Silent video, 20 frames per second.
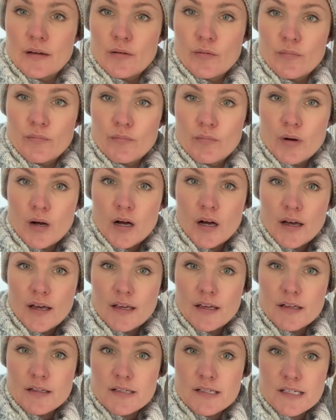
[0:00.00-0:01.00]

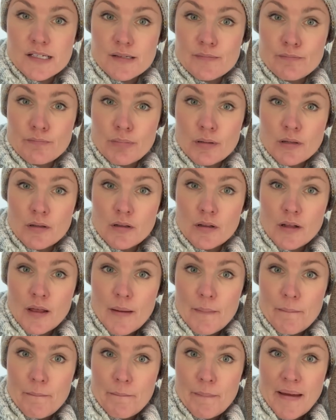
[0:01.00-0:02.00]
my simple
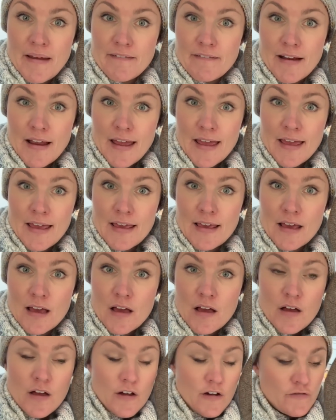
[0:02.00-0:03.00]
beret
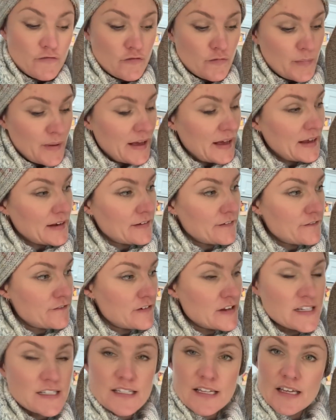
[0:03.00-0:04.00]
from Hannah
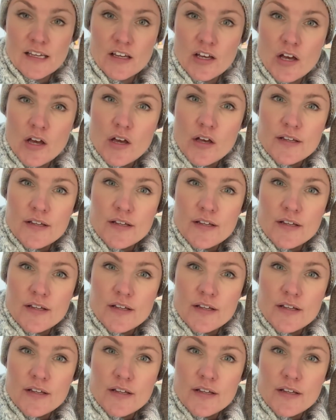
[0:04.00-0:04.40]
Fettig.